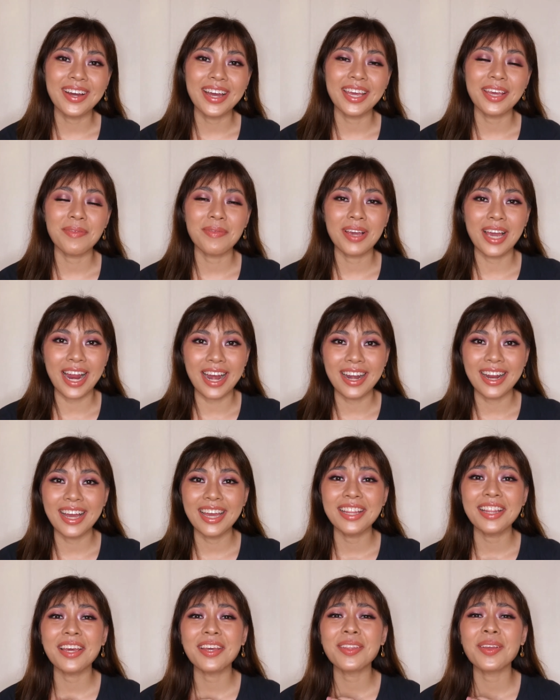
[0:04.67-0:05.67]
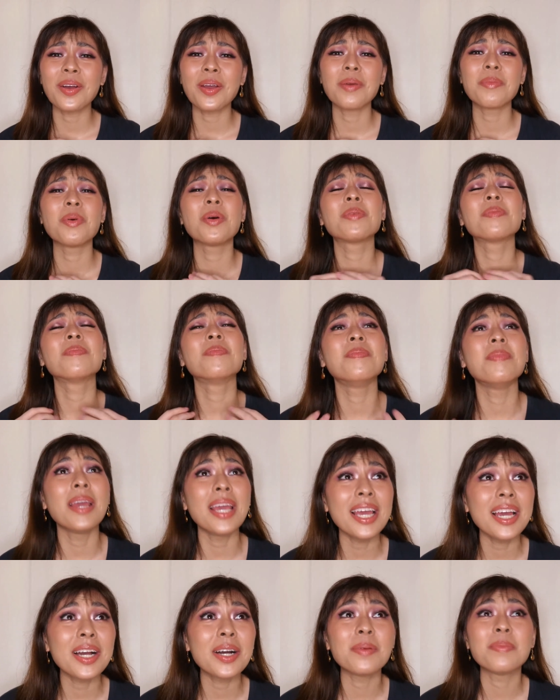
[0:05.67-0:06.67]
I am Cara. I like talking about
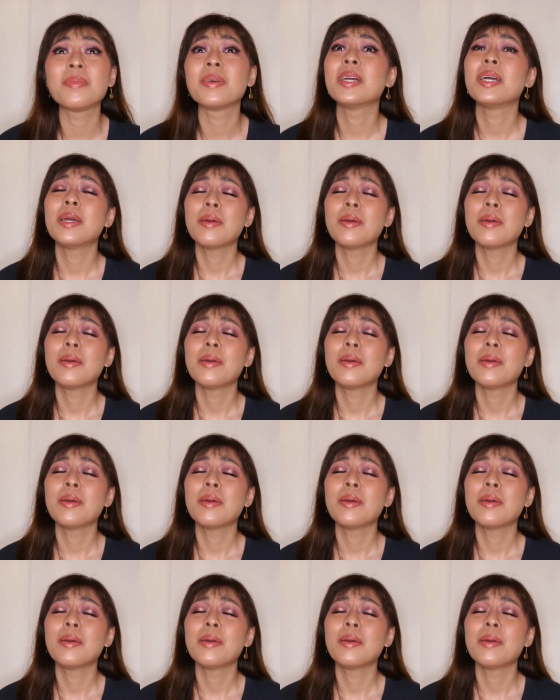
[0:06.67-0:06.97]
makeup,